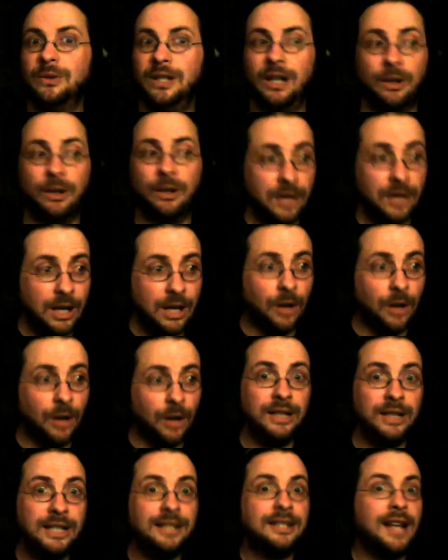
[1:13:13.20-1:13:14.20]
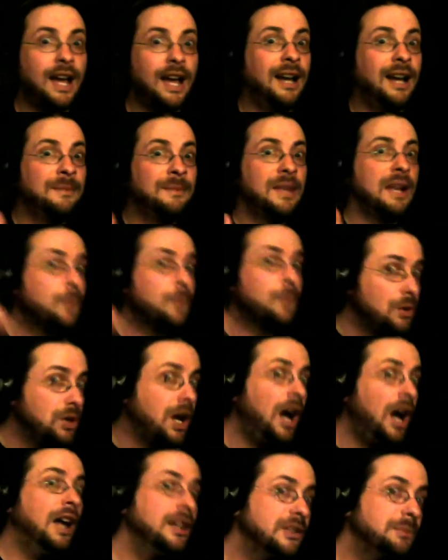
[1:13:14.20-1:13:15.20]
the only time that will
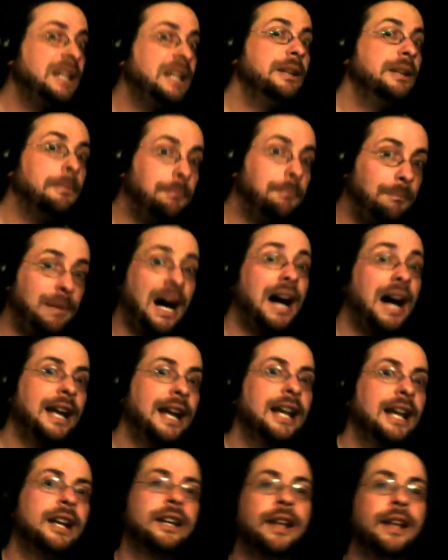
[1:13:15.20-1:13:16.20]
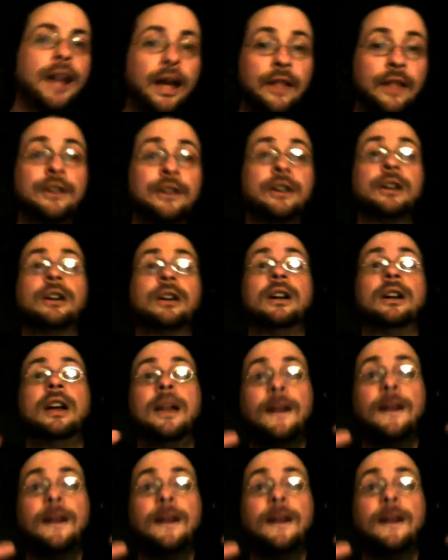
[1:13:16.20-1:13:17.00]
cause me to buy another